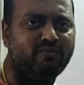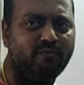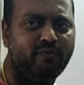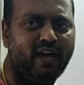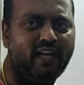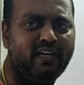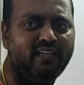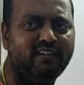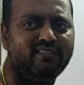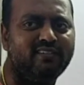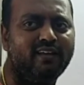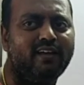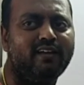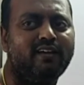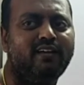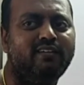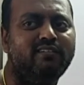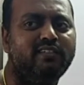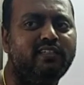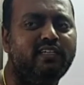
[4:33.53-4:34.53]
valleys are
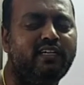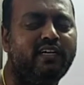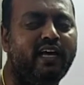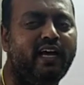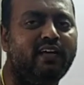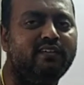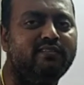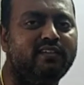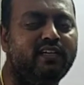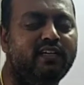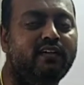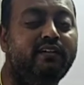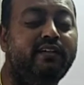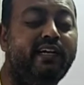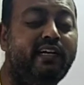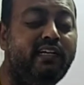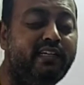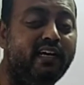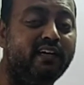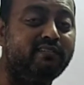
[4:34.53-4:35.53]
considered as a
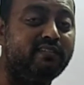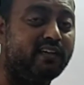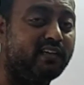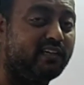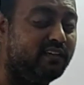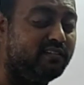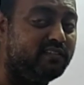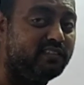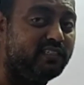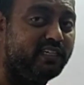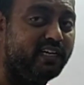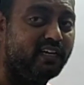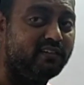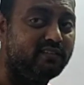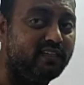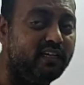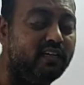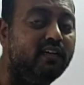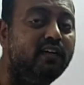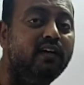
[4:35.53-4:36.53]
deltas are considered
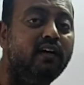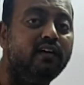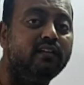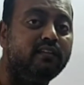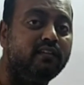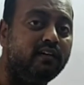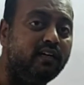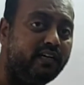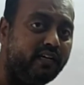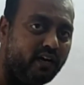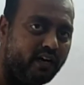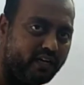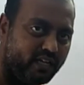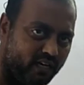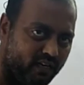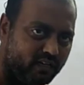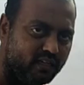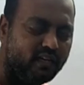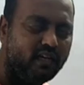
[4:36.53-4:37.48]
as a third order